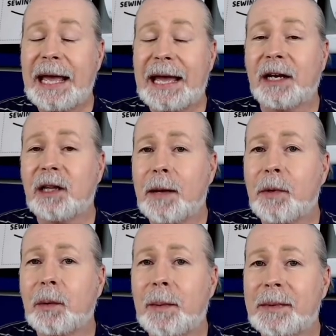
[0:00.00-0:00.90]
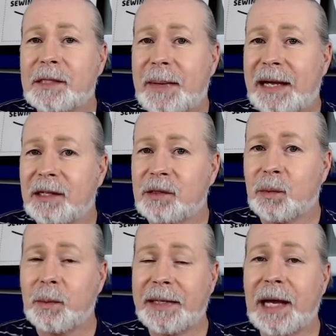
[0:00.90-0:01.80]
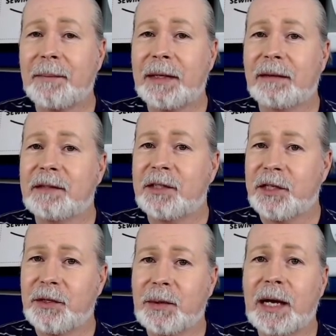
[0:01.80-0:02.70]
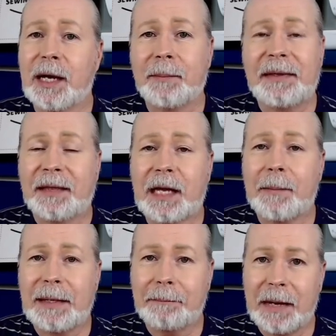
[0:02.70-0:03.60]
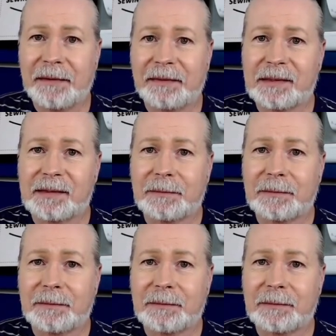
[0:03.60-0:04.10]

And a lot more women's patterns will be coming to you in the coming months.